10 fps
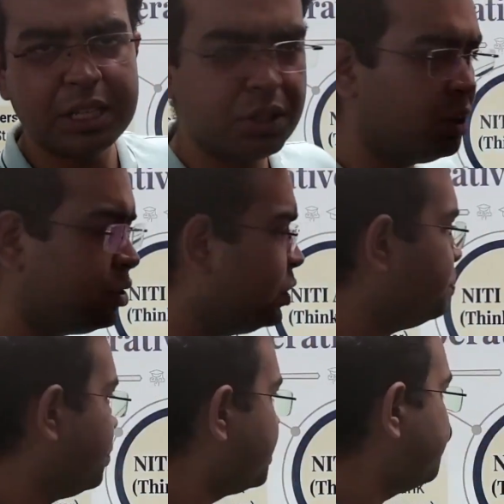it's also
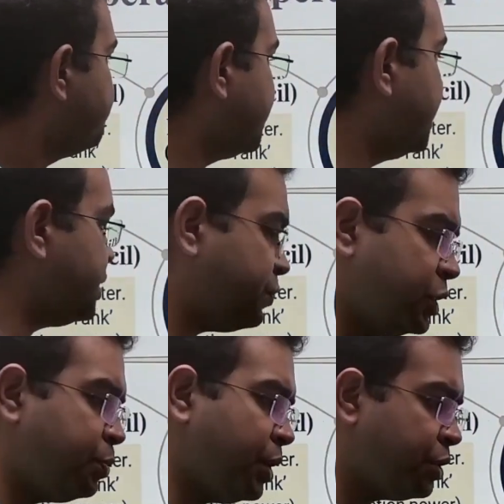important from current
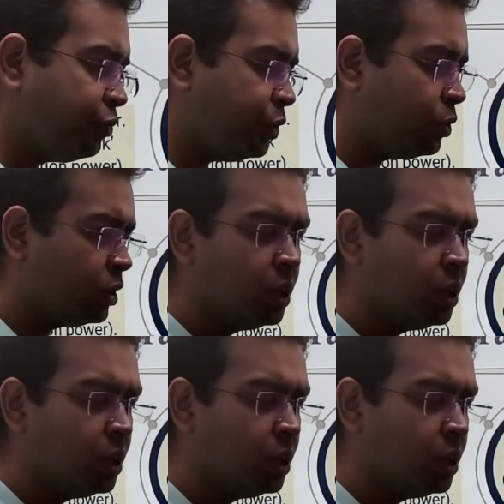affairs point of view